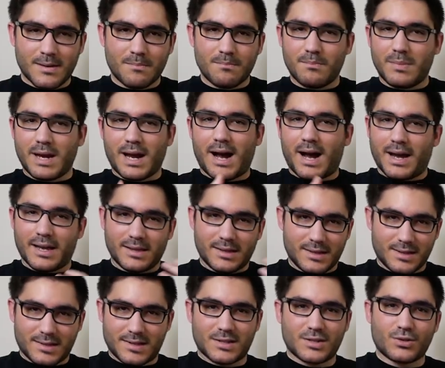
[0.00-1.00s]
behind
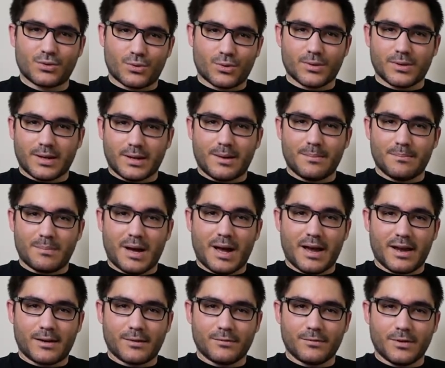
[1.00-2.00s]
this store that I'm
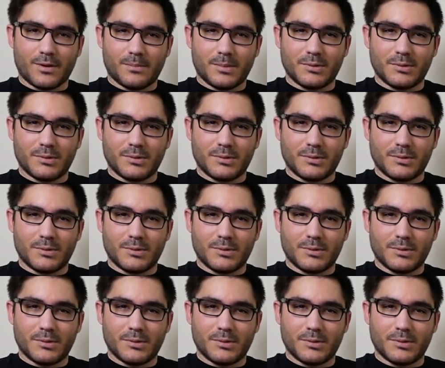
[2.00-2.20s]
buying from.